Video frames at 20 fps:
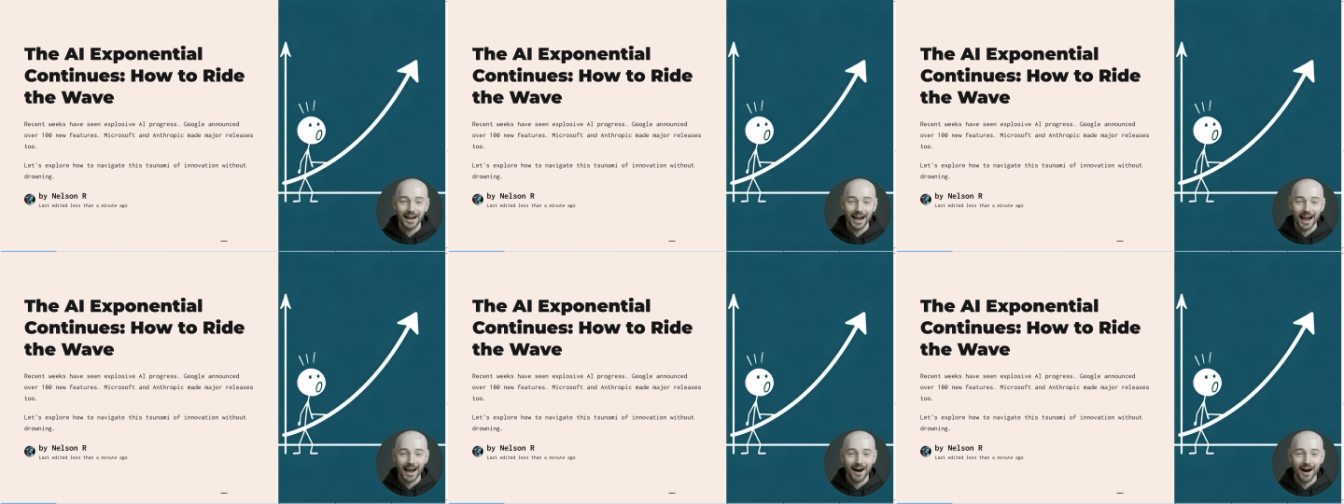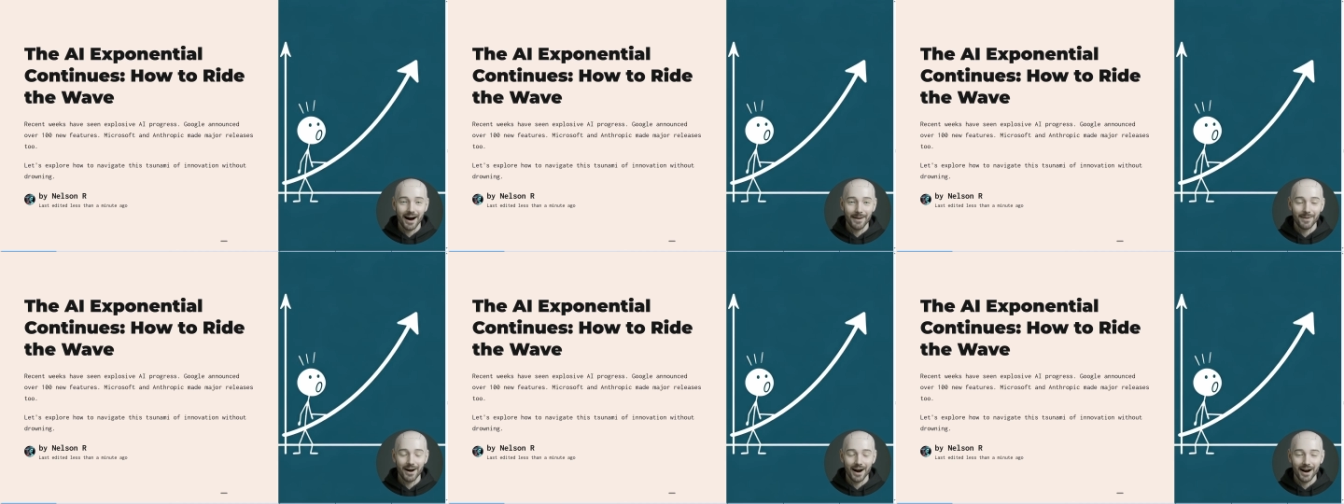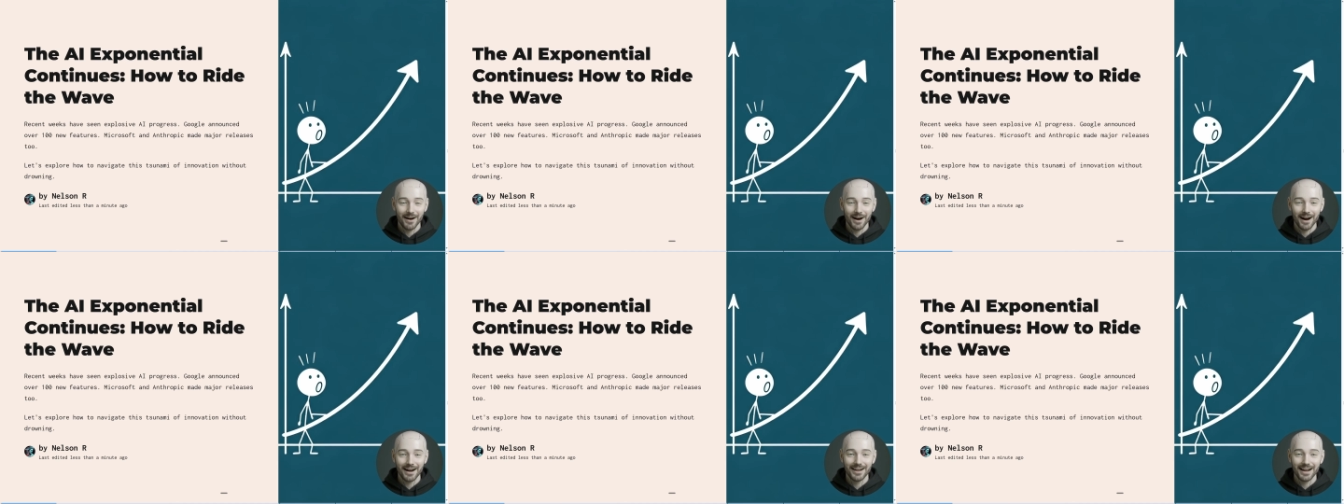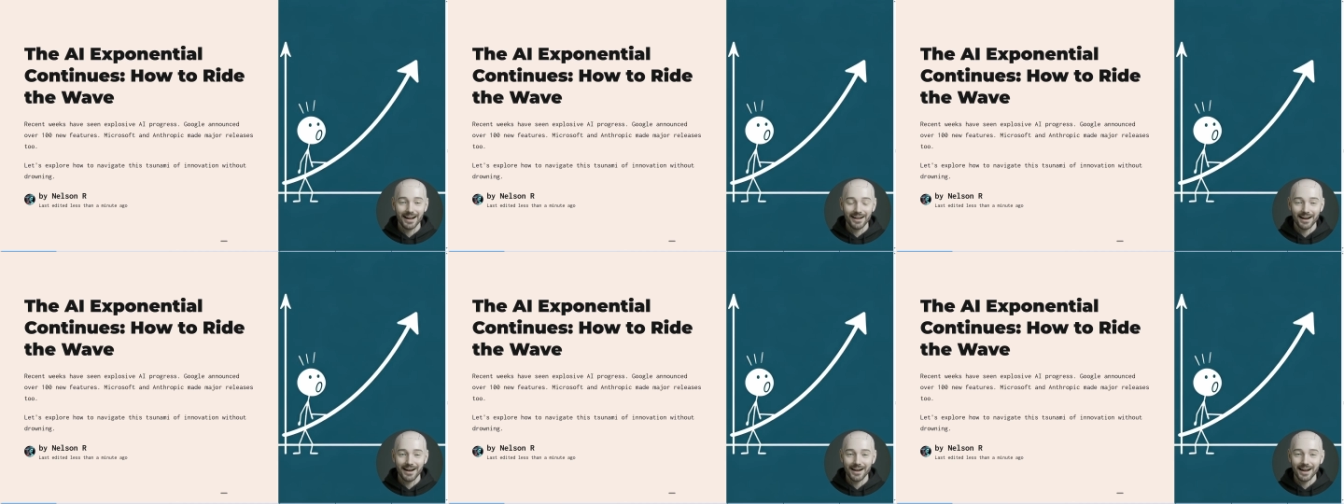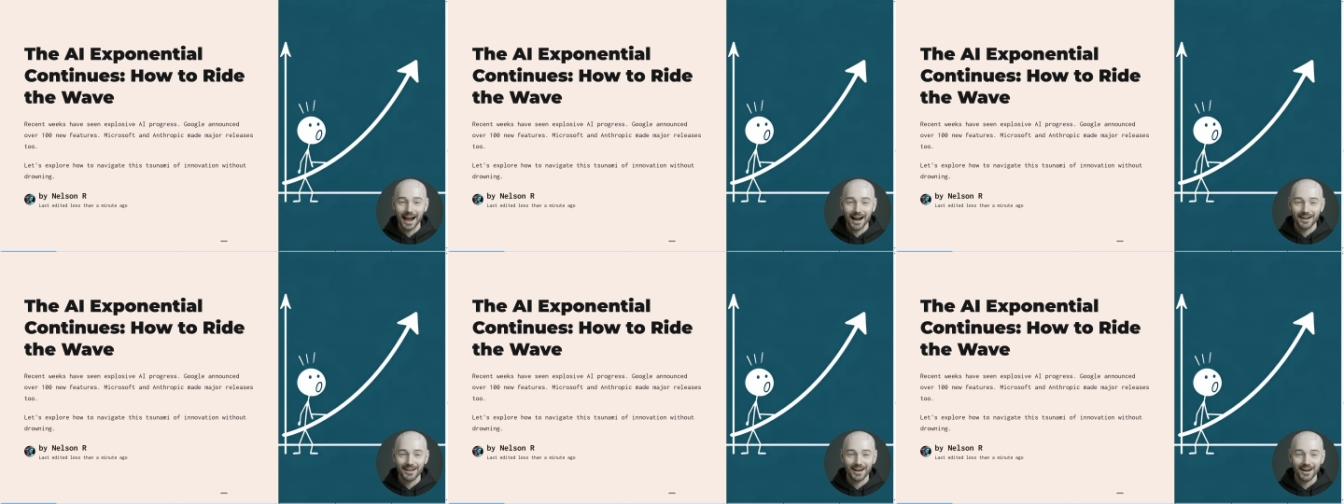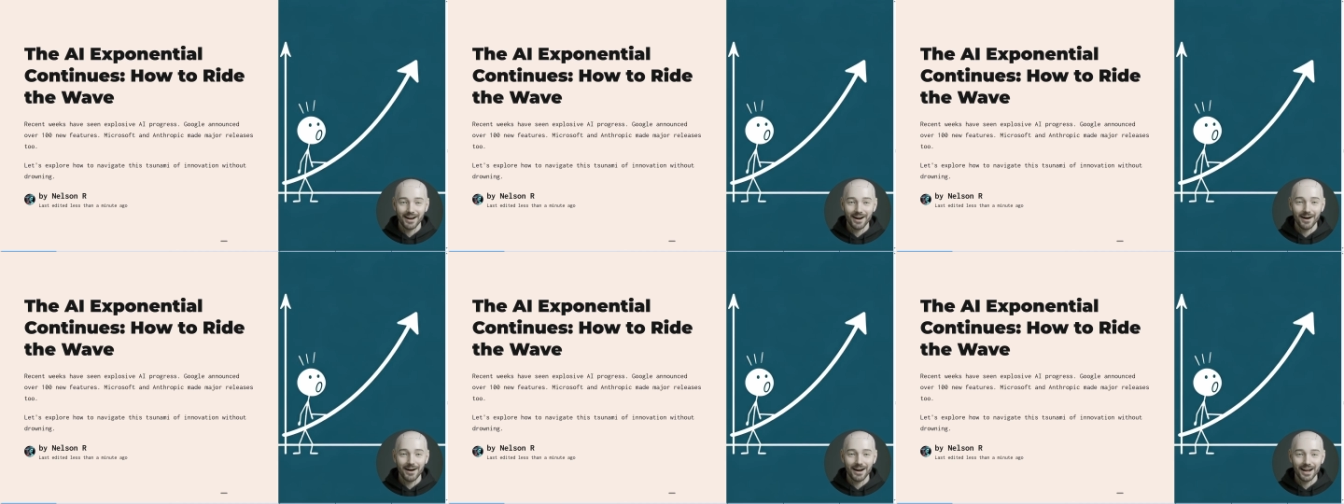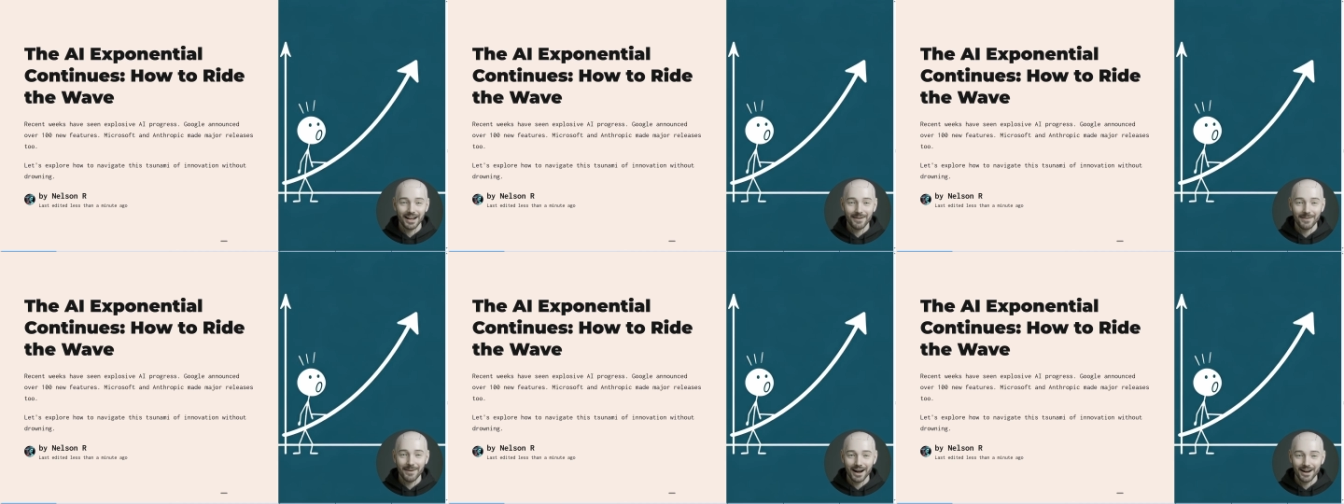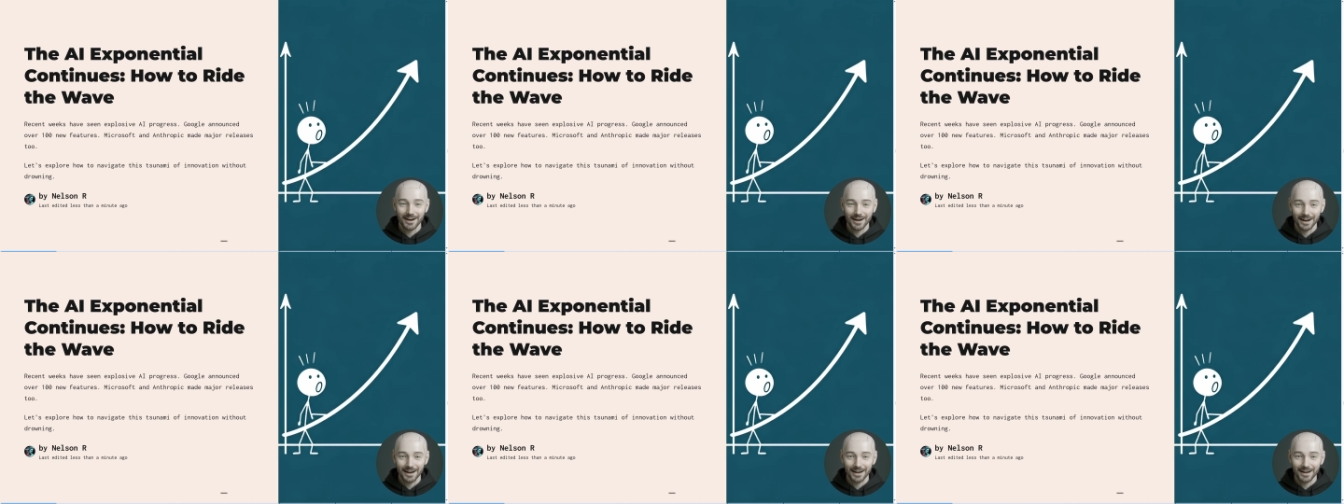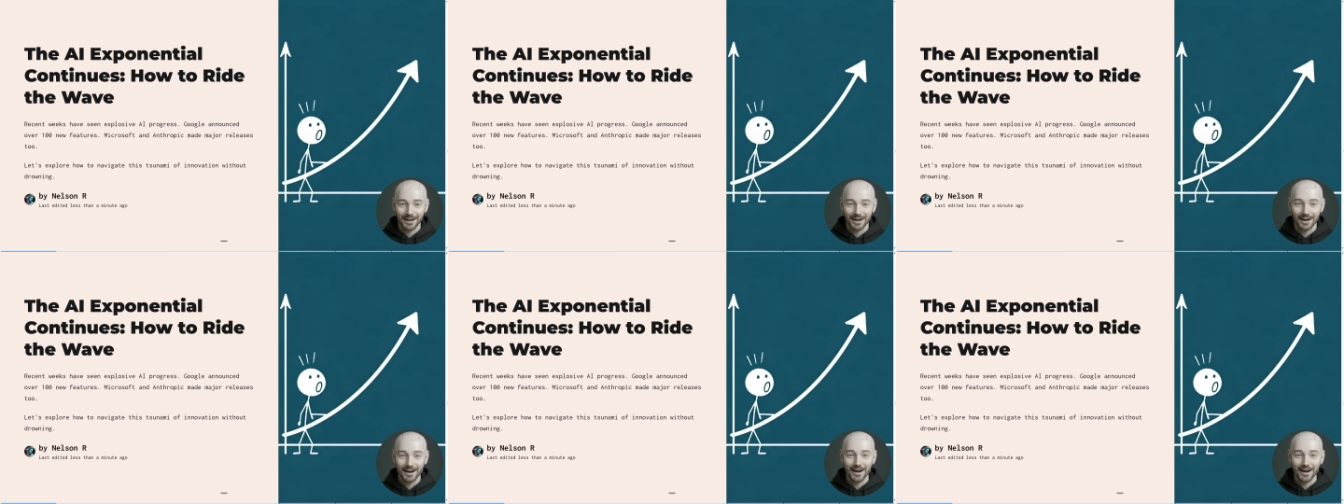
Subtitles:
AI progress as a cloud security specialist.